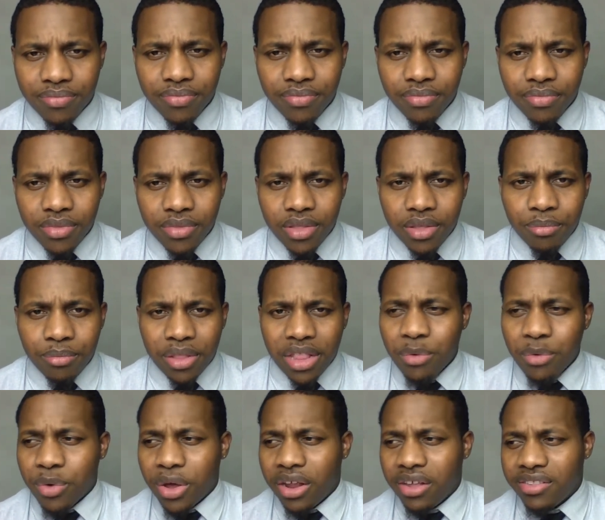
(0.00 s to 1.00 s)
But they want
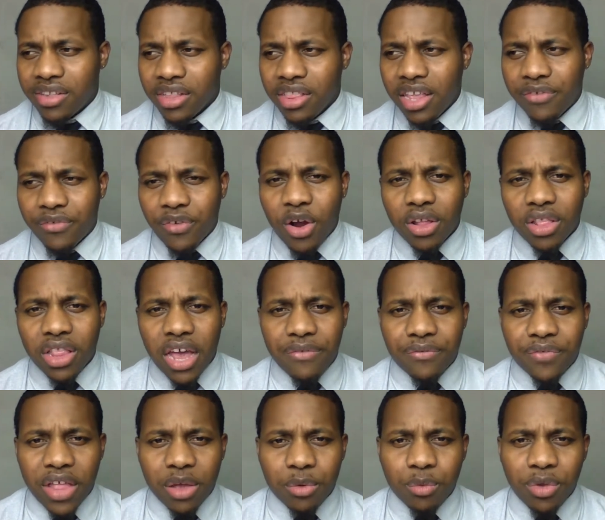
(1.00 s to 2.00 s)
us to live our life like
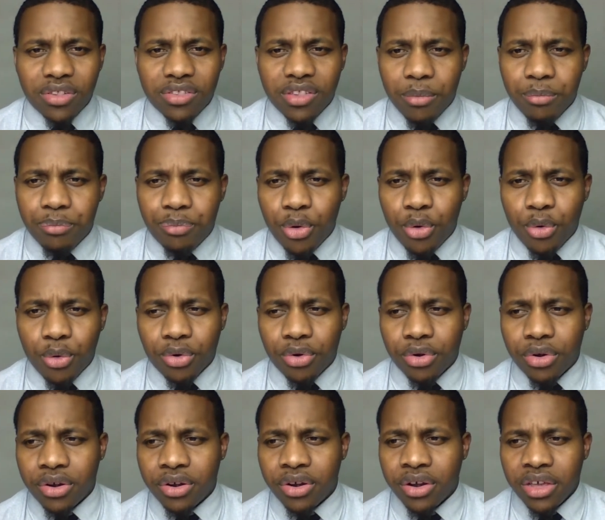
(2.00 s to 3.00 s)
we some
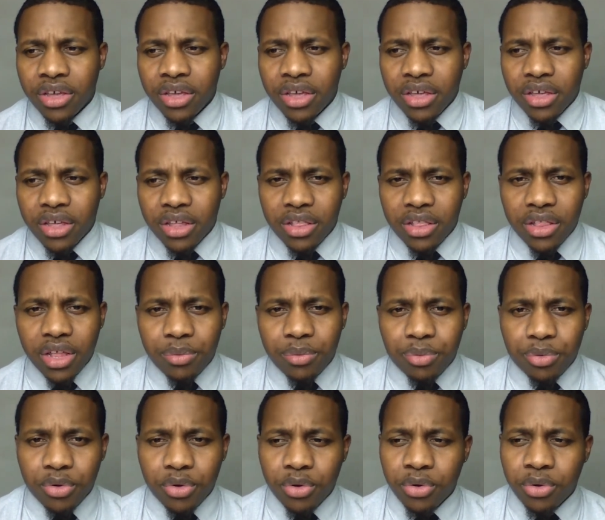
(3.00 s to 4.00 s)
poor,
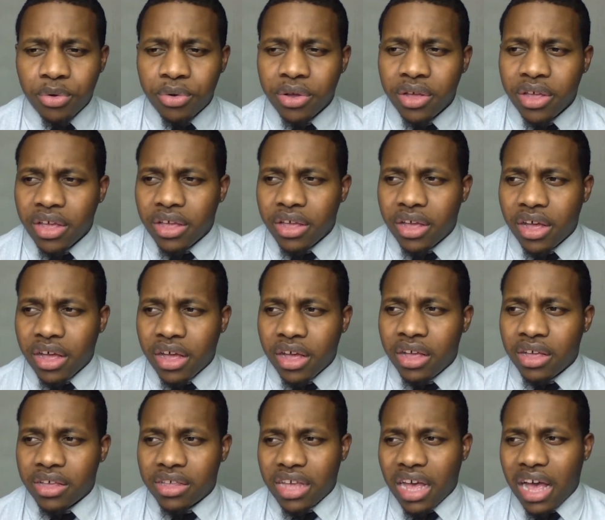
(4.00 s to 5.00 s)
liberal,
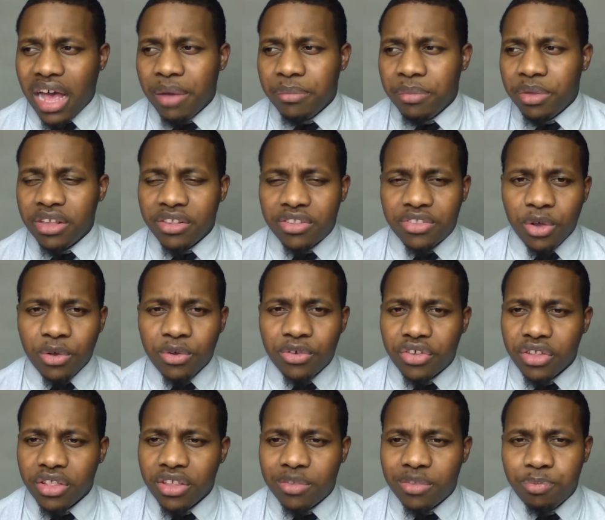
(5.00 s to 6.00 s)
communist,
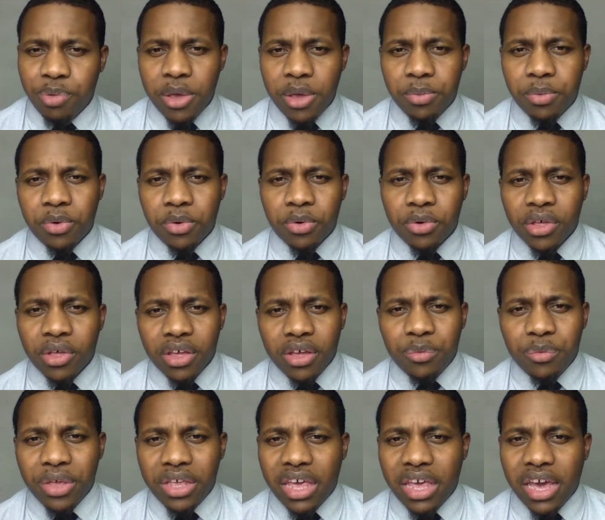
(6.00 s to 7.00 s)
socialist people. We
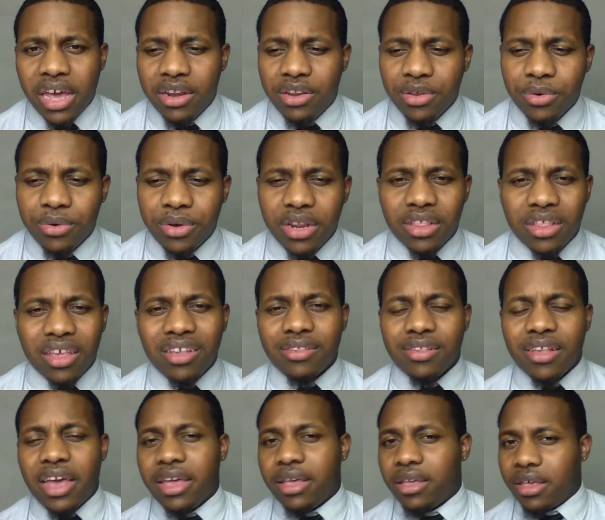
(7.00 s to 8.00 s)
can't do anything. It's
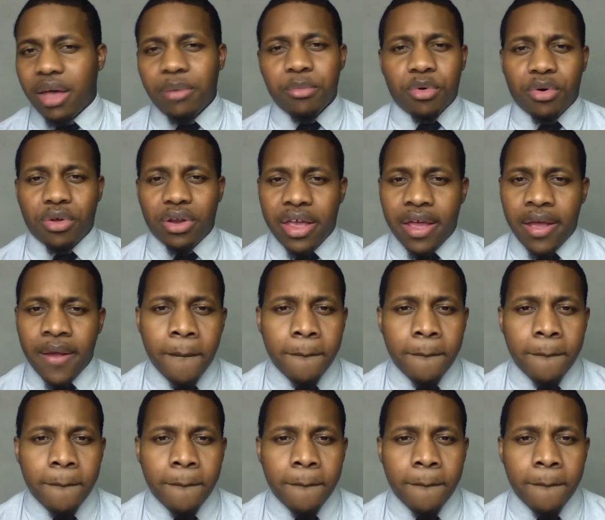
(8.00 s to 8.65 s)
like, come on now.